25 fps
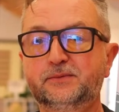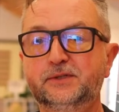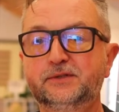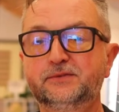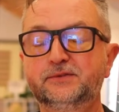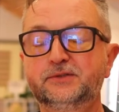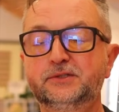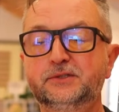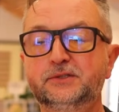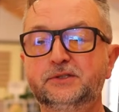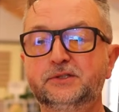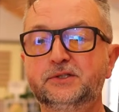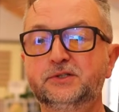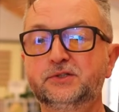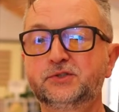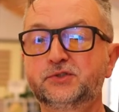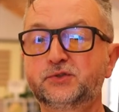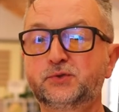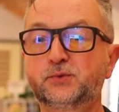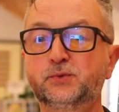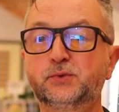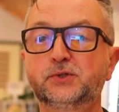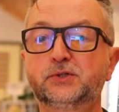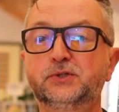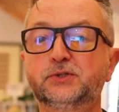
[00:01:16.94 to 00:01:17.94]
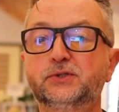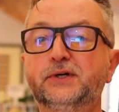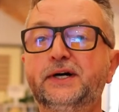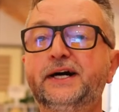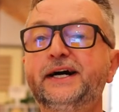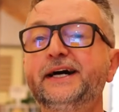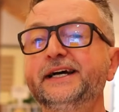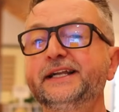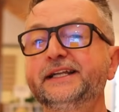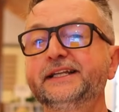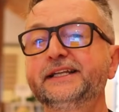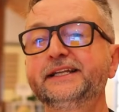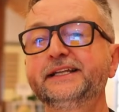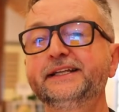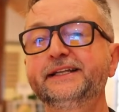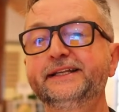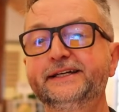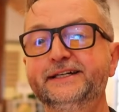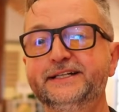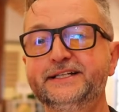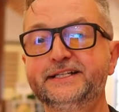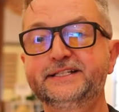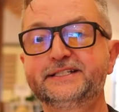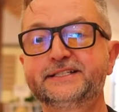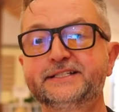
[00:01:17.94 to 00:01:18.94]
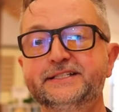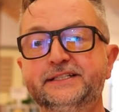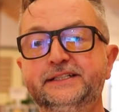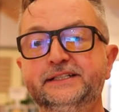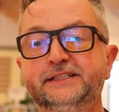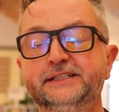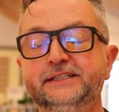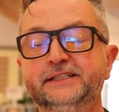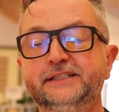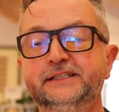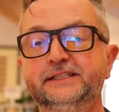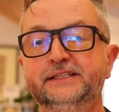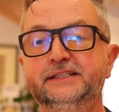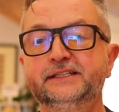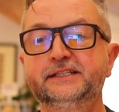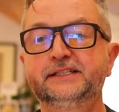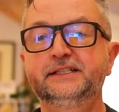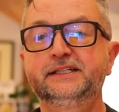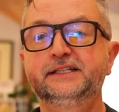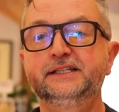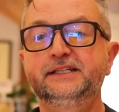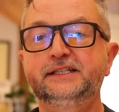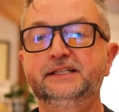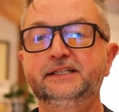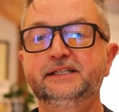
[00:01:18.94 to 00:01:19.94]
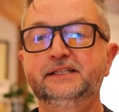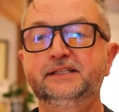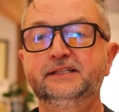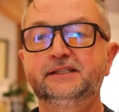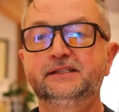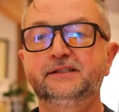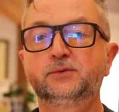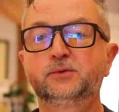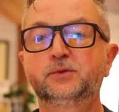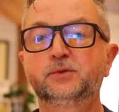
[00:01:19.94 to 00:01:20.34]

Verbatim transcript: River, Squirrel Island Light, and a